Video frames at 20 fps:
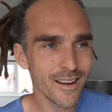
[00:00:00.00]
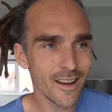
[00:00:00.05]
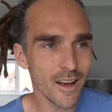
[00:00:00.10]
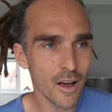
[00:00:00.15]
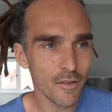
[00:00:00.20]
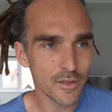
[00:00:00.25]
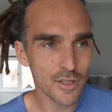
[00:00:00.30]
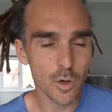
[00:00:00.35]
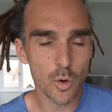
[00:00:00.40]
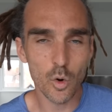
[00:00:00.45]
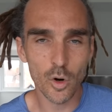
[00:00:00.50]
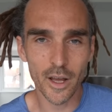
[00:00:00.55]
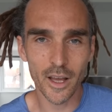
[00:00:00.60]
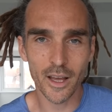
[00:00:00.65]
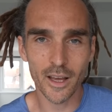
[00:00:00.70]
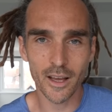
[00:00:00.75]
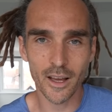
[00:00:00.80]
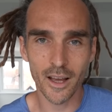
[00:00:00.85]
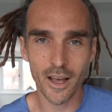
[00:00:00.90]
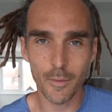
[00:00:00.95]
I love
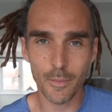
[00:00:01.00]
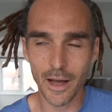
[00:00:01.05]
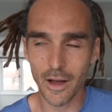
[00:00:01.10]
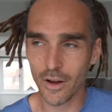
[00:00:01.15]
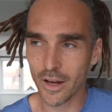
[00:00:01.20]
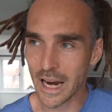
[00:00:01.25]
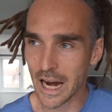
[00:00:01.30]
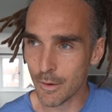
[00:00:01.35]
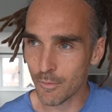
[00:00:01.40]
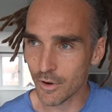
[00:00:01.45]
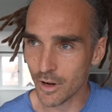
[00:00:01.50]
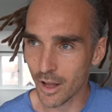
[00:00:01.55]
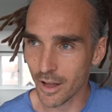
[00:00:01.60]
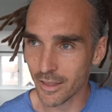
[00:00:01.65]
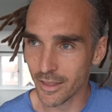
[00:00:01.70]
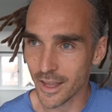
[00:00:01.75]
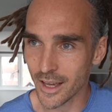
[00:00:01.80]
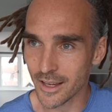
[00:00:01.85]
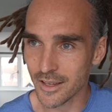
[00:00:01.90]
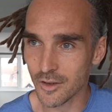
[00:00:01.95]
talking about a camera
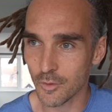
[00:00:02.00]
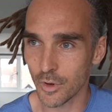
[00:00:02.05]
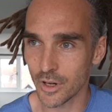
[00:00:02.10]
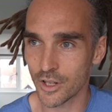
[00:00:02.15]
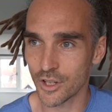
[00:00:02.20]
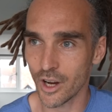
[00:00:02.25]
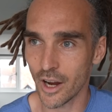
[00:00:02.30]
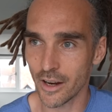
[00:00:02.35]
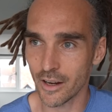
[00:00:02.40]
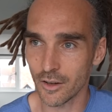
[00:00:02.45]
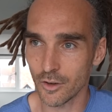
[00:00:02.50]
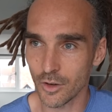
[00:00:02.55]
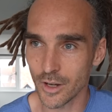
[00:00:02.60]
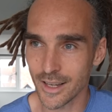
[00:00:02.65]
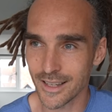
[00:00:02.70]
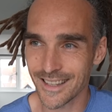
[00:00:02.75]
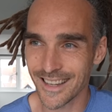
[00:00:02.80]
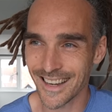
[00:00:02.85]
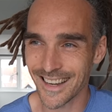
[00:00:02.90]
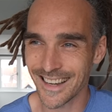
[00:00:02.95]
like this on my channel
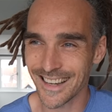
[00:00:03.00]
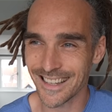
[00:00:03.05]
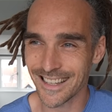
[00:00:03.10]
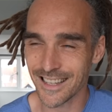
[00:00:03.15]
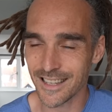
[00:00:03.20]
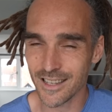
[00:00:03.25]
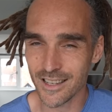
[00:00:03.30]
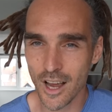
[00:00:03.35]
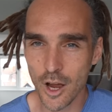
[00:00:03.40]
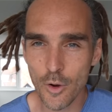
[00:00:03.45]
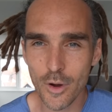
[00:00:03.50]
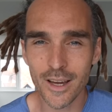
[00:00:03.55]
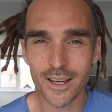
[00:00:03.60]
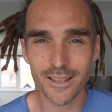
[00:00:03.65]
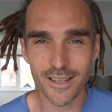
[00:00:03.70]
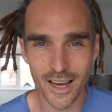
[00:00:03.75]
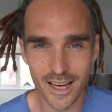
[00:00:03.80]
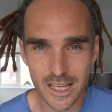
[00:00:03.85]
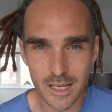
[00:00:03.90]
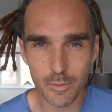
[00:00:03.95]
is that it's so
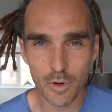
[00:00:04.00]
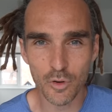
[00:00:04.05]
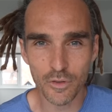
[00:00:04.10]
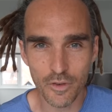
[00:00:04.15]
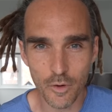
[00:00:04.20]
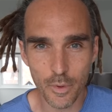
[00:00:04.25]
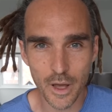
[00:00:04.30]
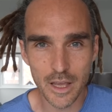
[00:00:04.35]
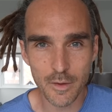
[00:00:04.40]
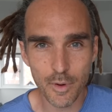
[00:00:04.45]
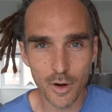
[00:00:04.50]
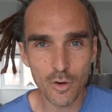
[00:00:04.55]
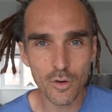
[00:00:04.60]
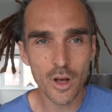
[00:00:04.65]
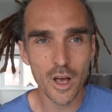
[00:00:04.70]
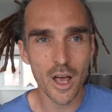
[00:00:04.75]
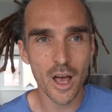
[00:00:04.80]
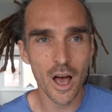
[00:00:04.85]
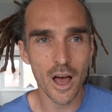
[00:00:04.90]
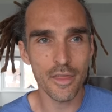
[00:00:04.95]
accessible for
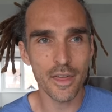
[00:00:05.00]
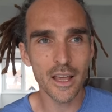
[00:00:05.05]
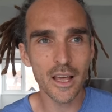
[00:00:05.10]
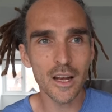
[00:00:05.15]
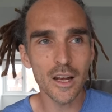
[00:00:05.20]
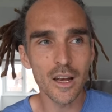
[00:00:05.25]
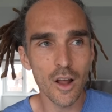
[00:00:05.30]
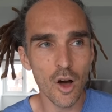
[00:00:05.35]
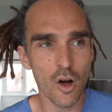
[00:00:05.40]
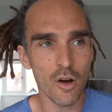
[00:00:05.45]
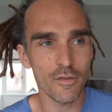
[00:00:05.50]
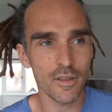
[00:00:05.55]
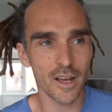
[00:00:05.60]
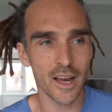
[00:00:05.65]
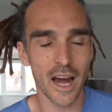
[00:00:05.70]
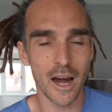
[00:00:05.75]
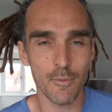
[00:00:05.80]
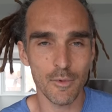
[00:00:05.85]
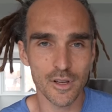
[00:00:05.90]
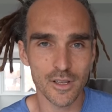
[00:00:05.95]
people. I think a lot of the
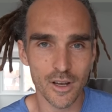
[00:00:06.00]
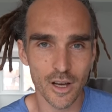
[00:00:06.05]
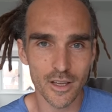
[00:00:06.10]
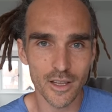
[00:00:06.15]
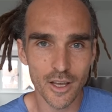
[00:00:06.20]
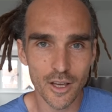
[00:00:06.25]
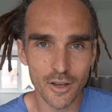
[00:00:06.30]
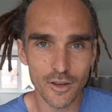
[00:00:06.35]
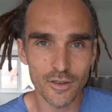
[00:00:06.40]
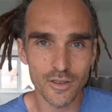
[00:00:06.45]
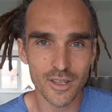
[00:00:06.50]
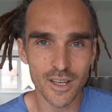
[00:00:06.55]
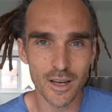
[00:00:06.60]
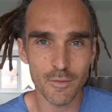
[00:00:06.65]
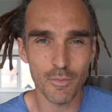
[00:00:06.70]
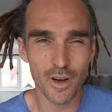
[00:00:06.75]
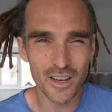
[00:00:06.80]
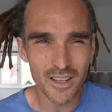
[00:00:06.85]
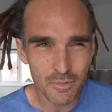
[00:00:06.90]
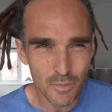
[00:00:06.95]
cameras I use
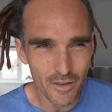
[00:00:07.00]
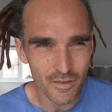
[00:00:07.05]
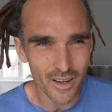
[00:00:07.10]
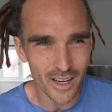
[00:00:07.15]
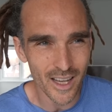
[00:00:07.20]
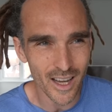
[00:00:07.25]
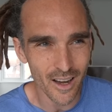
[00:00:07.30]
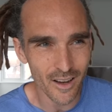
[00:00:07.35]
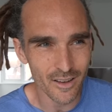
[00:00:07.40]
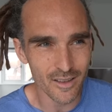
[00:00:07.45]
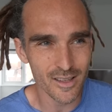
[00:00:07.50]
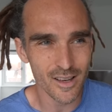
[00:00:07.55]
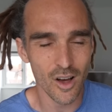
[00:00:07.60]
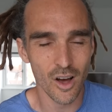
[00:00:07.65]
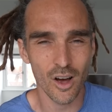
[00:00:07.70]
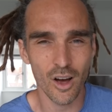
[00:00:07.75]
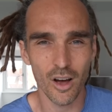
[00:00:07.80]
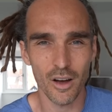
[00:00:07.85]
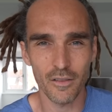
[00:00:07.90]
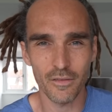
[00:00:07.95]
in most of my videos
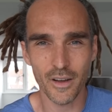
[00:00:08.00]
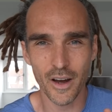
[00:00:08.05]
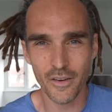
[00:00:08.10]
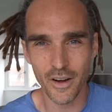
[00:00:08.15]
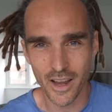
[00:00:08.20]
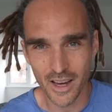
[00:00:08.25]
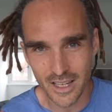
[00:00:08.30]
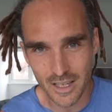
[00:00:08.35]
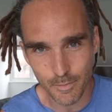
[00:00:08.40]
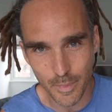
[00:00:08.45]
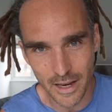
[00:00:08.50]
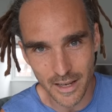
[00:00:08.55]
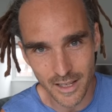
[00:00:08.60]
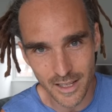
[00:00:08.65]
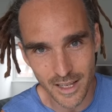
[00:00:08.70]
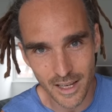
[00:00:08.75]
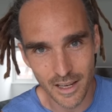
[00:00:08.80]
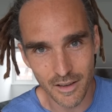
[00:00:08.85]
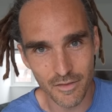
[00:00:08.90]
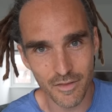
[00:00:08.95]
are very
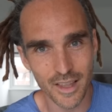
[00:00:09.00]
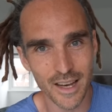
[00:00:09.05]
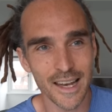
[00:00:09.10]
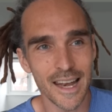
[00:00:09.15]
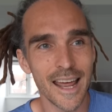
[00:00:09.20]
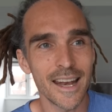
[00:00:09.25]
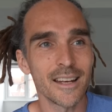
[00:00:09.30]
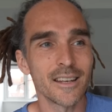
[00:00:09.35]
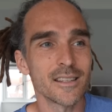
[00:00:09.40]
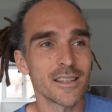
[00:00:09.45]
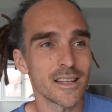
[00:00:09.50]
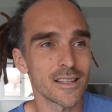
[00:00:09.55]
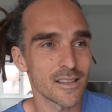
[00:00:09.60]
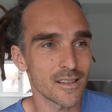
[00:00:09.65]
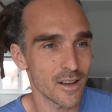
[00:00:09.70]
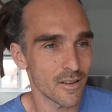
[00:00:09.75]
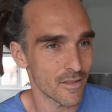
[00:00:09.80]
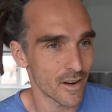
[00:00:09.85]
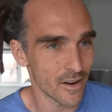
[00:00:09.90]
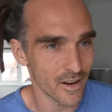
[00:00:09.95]
expensive. The
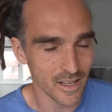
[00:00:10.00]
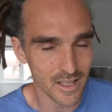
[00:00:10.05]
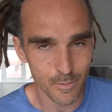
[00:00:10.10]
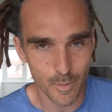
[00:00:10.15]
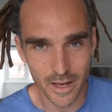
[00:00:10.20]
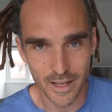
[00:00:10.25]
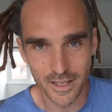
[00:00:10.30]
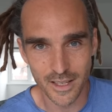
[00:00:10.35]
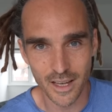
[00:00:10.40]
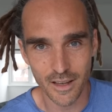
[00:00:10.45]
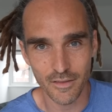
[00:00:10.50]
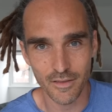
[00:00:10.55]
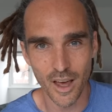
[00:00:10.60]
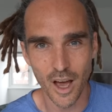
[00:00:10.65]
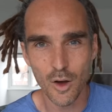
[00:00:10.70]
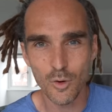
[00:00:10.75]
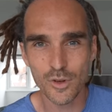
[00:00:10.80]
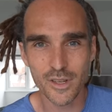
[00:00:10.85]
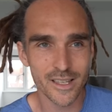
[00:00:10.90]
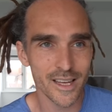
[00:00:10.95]
lenses are very expensive. The
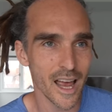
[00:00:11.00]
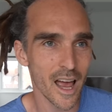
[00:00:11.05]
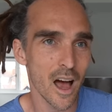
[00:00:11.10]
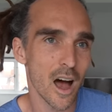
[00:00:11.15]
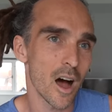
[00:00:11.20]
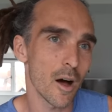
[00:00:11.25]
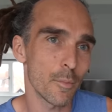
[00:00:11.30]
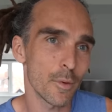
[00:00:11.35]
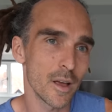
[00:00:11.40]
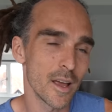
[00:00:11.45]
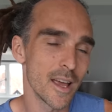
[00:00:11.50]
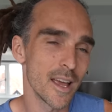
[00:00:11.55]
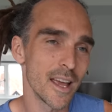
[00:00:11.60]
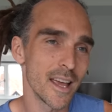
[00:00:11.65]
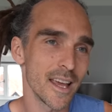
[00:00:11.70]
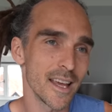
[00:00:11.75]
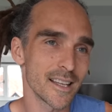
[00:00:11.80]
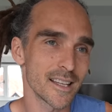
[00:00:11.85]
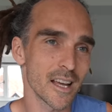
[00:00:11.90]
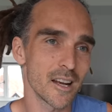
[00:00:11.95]
whole setup
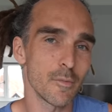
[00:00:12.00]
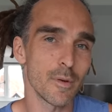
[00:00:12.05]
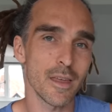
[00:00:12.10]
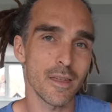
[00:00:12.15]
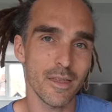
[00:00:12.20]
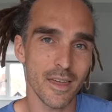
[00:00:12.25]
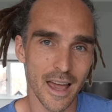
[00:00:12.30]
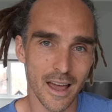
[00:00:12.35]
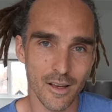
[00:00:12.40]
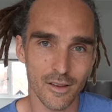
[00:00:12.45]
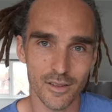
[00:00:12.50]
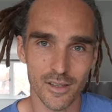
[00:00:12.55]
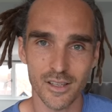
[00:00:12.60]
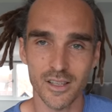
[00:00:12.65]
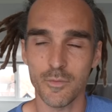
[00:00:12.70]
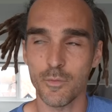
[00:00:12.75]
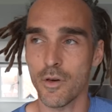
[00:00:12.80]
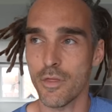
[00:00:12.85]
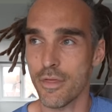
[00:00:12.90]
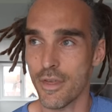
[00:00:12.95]
is gonna be
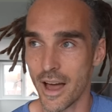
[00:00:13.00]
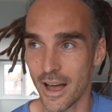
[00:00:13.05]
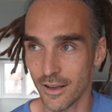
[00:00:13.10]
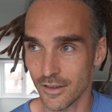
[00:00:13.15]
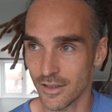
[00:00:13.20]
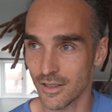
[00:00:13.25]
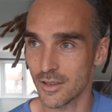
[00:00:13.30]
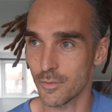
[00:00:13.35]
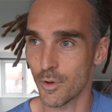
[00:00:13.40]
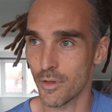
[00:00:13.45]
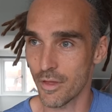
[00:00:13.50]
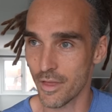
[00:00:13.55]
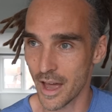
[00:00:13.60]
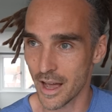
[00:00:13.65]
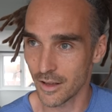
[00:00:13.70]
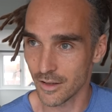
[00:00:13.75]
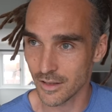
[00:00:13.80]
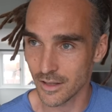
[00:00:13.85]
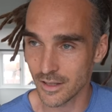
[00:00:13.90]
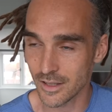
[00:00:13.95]
thousands upon thousands upon
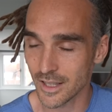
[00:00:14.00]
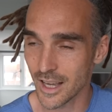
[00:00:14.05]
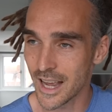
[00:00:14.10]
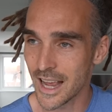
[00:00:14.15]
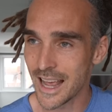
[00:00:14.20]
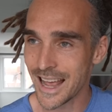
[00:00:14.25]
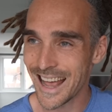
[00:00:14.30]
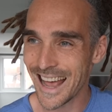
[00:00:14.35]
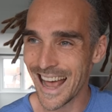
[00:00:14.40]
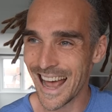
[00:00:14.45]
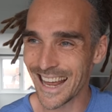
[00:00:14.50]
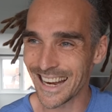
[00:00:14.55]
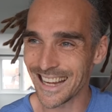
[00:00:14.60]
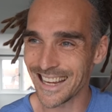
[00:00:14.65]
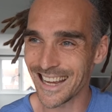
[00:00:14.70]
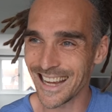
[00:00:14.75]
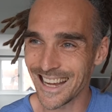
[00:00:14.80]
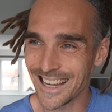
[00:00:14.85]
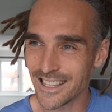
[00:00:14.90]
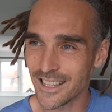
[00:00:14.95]
thousands. And
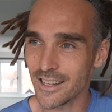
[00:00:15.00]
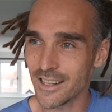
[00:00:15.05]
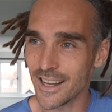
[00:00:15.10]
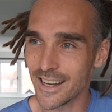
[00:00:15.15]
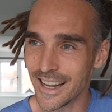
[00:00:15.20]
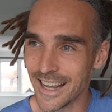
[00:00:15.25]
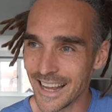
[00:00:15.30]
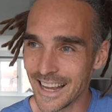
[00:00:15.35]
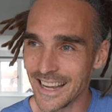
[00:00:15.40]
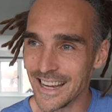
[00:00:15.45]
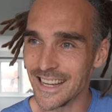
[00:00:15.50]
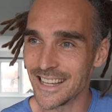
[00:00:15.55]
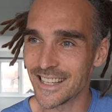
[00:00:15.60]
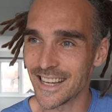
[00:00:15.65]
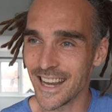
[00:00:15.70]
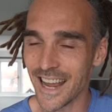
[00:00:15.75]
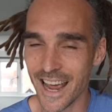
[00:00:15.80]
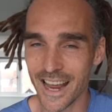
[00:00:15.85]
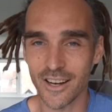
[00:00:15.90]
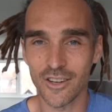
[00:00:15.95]
it isn't an
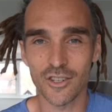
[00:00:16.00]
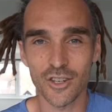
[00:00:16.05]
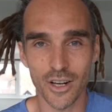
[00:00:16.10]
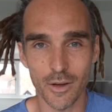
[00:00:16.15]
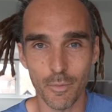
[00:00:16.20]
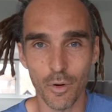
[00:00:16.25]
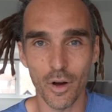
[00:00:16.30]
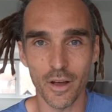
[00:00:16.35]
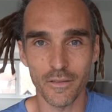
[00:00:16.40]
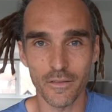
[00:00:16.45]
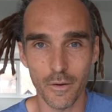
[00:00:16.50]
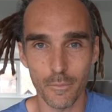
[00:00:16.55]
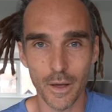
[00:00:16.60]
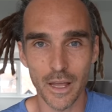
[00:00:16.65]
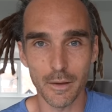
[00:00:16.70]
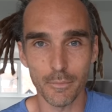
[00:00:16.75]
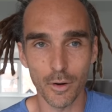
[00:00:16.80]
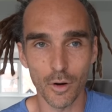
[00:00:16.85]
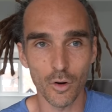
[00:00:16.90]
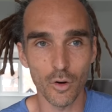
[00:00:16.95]
easy entry point for
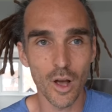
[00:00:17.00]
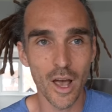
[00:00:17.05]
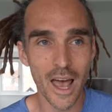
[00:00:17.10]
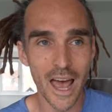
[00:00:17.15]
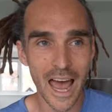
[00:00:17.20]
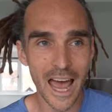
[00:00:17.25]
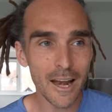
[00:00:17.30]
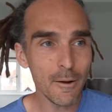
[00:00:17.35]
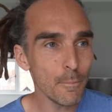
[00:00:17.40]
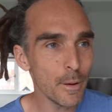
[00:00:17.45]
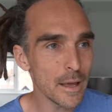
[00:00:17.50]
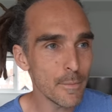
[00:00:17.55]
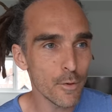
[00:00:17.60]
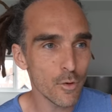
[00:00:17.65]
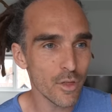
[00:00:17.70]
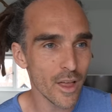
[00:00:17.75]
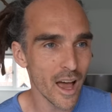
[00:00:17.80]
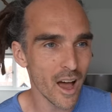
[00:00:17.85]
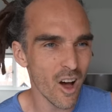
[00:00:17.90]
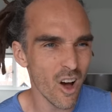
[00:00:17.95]
people. And
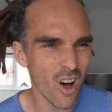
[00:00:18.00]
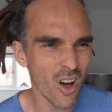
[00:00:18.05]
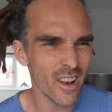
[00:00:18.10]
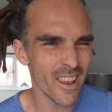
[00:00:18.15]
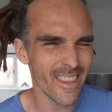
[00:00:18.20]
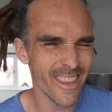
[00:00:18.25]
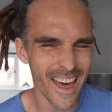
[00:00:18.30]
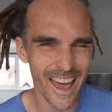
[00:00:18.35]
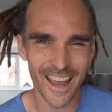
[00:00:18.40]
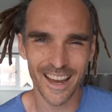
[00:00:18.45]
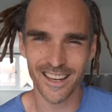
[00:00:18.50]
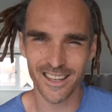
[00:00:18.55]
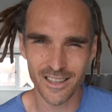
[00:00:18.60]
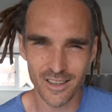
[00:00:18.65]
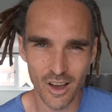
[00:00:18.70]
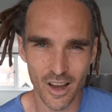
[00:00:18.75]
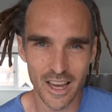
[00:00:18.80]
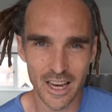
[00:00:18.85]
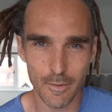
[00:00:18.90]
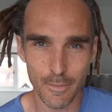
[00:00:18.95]
people that aren't that
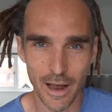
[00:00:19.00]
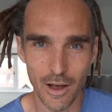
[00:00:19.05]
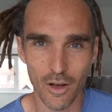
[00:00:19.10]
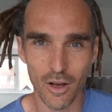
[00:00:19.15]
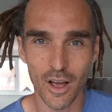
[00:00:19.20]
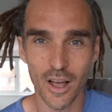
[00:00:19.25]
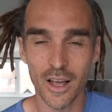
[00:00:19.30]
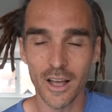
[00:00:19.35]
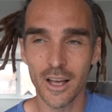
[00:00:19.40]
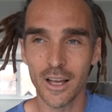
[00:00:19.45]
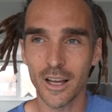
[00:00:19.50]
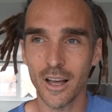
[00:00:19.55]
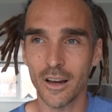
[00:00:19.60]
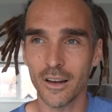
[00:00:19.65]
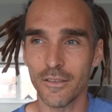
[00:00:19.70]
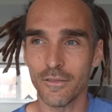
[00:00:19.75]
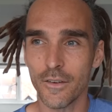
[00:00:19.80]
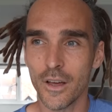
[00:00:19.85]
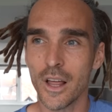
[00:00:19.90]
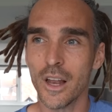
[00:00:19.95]
excited about
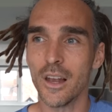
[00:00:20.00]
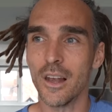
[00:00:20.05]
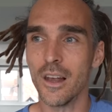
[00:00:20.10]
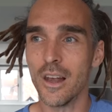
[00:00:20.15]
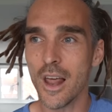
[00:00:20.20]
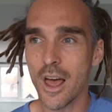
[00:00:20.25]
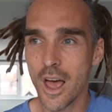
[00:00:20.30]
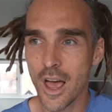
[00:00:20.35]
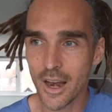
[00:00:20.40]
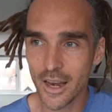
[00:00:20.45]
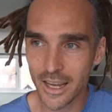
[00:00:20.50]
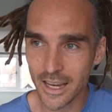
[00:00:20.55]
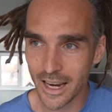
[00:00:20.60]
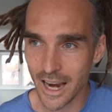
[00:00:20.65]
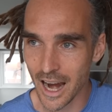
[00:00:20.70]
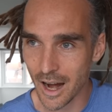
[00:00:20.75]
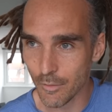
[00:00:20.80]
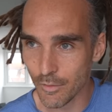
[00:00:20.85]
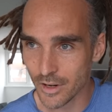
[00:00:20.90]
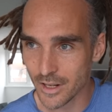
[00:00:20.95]
kind of learning
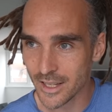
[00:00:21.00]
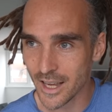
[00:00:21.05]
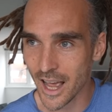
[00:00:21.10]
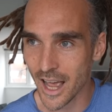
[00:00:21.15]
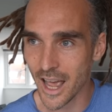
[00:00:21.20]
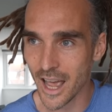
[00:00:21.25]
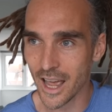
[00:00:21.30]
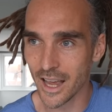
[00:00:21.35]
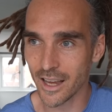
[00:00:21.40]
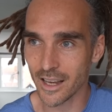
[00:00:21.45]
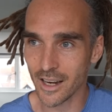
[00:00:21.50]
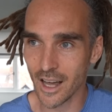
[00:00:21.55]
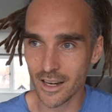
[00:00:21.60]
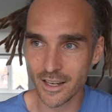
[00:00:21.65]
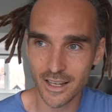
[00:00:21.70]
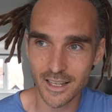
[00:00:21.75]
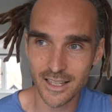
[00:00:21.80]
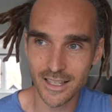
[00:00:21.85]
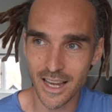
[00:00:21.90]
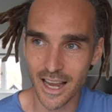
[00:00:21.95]
camera tech and
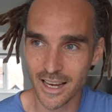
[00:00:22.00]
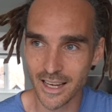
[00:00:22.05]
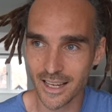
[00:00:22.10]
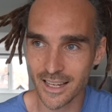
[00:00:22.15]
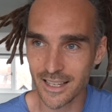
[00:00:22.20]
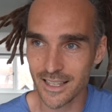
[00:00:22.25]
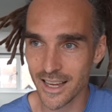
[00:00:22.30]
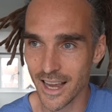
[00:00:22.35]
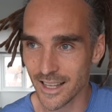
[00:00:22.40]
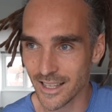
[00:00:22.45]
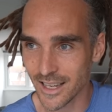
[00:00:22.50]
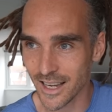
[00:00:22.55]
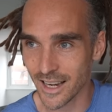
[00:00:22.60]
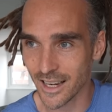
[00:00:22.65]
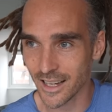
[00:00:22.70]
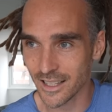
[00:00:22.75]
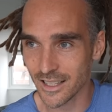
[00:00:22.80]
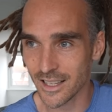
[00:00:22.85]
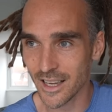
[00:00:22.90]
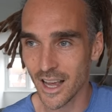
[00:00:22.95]
understanding
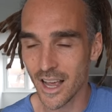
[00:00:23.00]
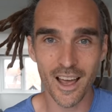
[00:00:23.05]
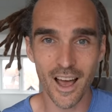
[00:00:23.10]
settings.